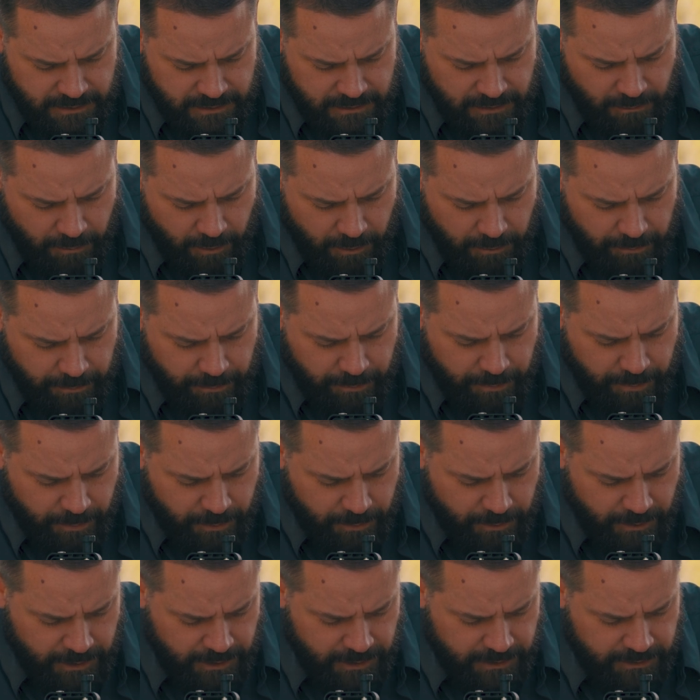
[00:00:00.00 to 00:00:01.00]
that we're
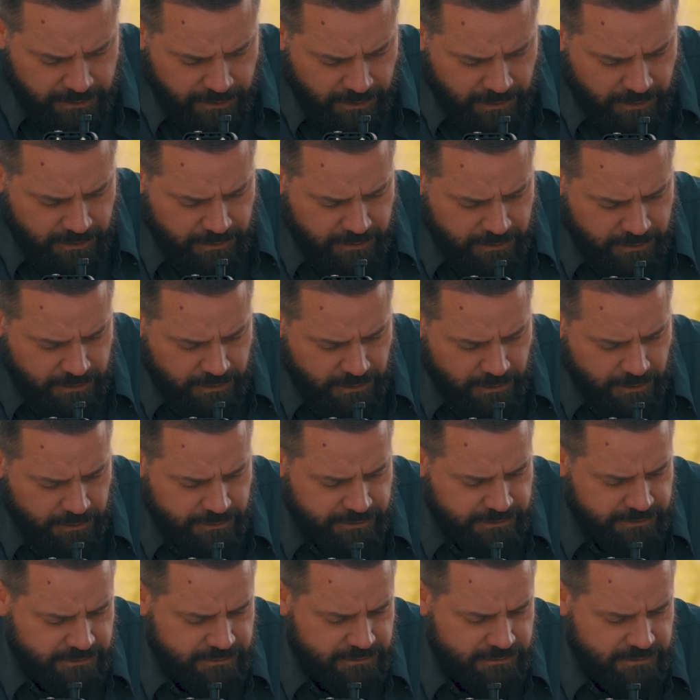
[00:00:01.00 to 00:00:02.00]
pretty darn
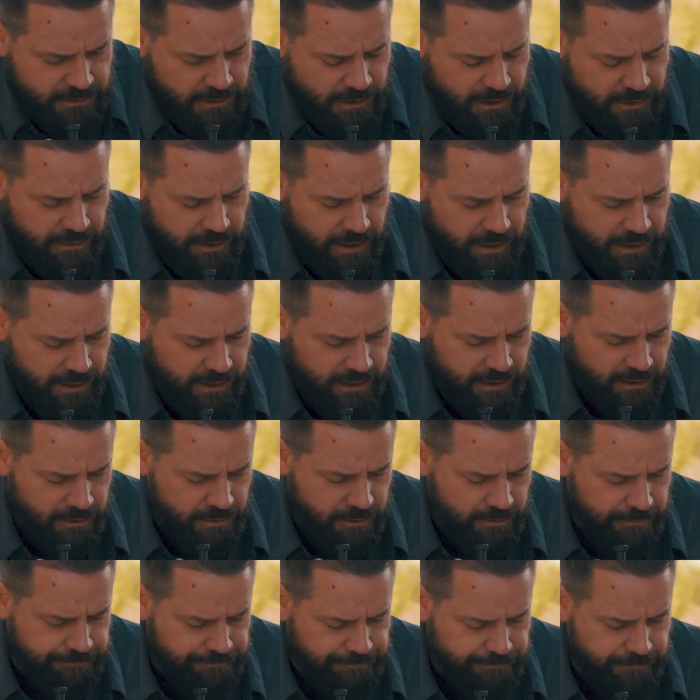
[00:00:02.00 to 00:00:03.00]
close on that
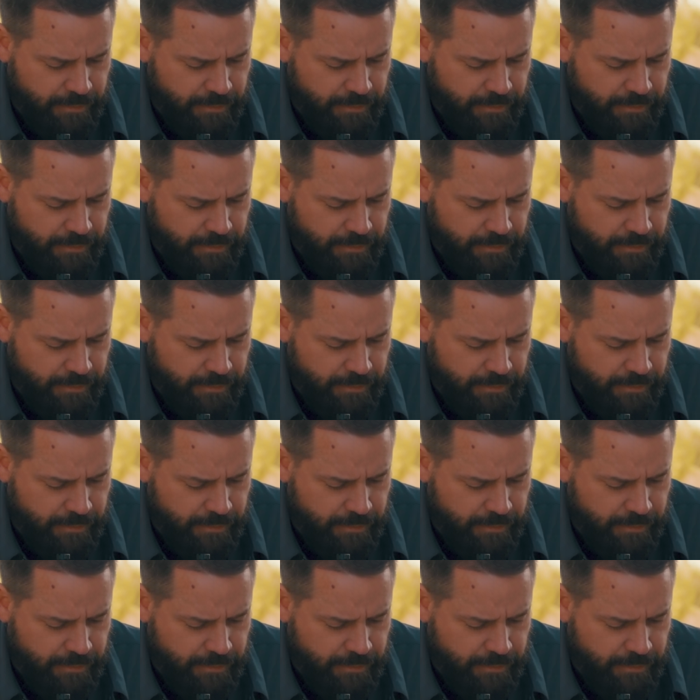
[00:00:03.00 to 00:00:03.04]
angle.